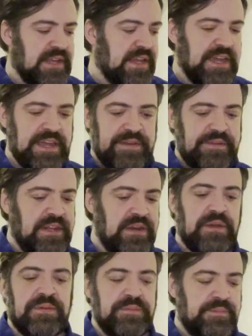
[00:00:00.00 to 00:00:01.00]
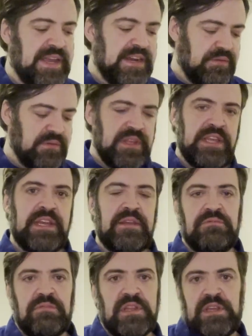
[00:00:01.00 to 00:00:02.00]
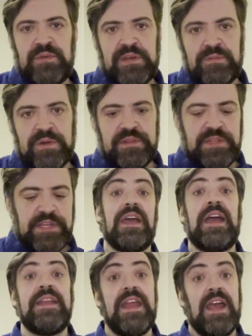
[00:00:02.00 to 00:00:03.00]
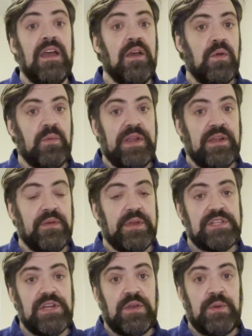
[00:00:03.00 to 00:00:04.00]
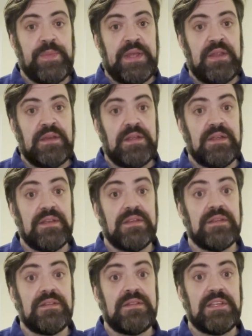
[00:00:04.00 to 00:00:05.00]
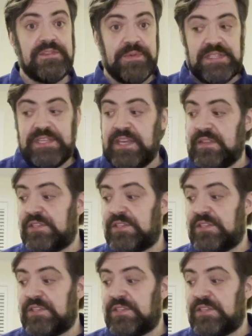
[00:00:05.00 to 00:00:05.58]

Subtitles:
Made it really, really well worth And now we are going to open this month's kit.